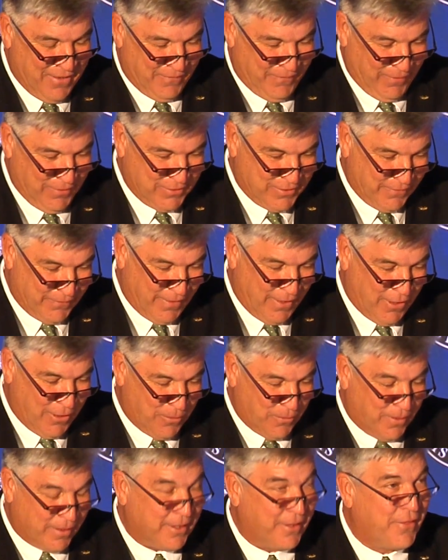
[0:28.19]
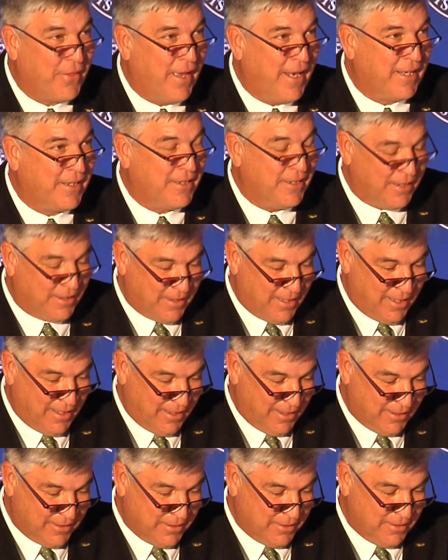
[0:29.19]
First of all, I want to thank the
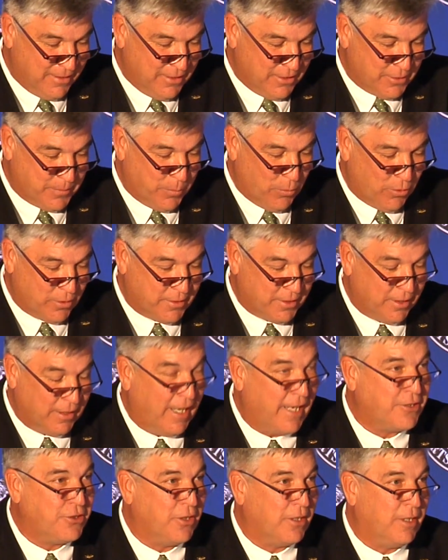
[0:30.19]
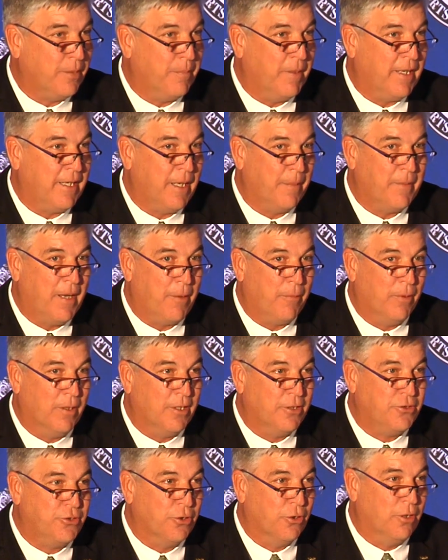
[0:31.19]
uh, Sports Selection Committee. I'm not
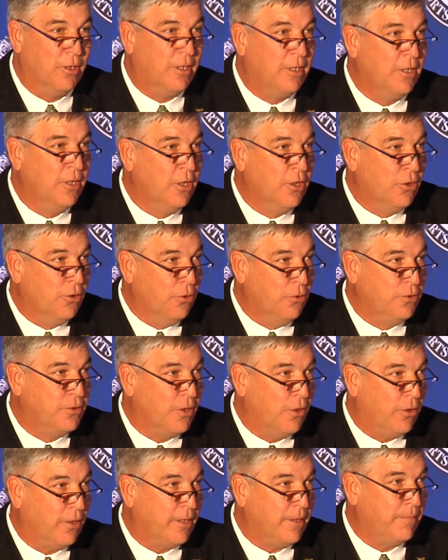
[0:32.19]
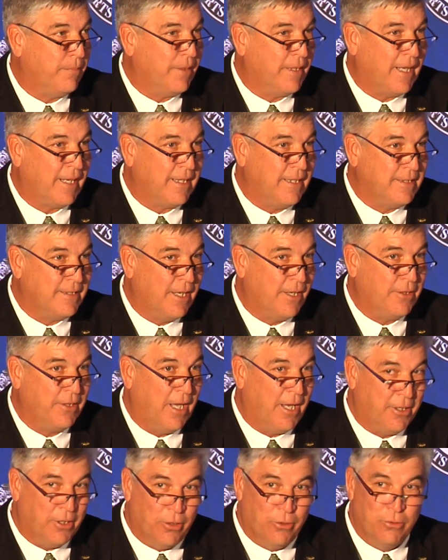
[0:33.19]
really sure who's on it, but I can tell
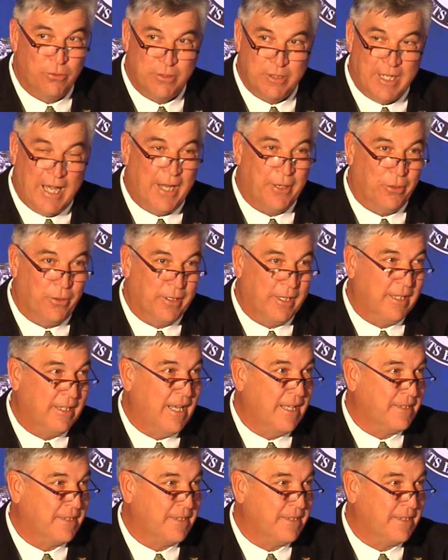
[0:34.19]
you I know who's not on it.